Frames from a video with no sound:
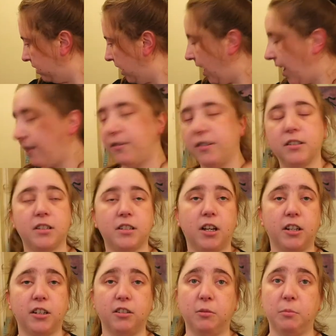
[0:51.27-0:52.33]
haven't
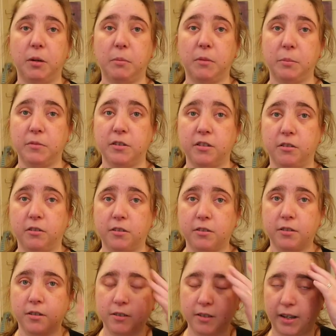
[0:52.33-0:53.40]
started on my mum's sock
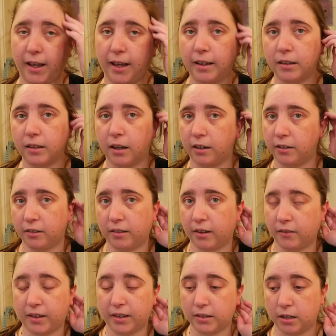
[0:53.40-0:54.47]
yet, I just
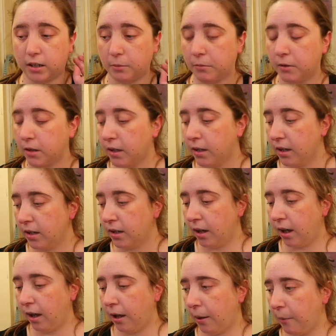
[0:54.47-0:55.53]
haven't had time.
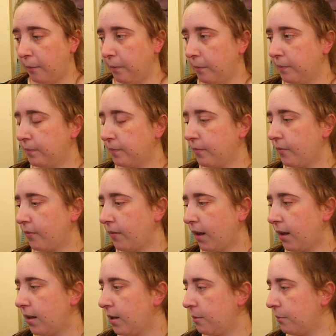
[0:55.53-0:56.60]

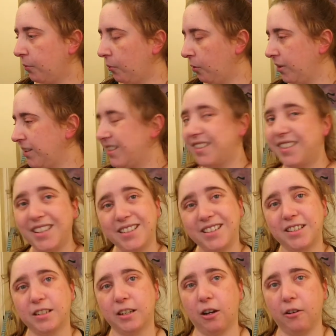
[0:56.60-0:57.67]
But what I did
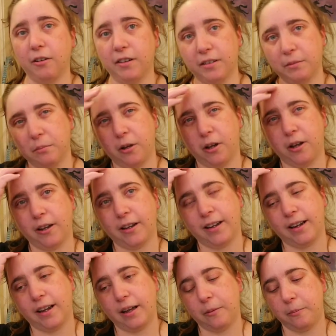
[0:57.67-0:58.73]
start on is
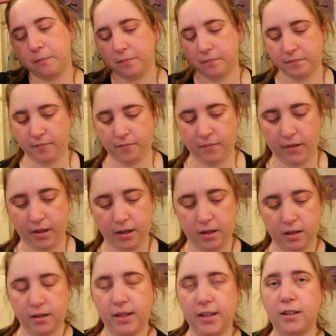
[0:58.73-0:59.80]
my
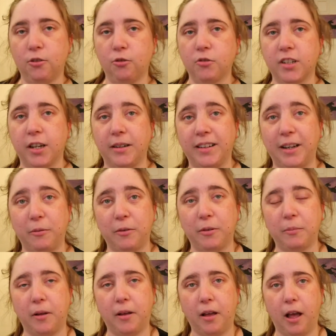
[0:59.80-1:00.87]
in-laws came down
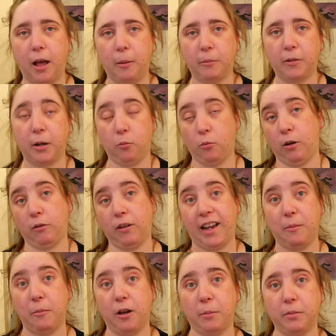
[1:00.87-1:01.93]
with,
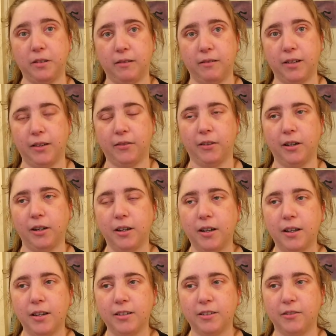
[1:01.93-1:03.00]
came up because they were in Devon
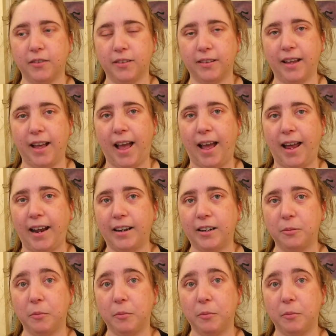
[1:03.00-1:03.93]
to visit, and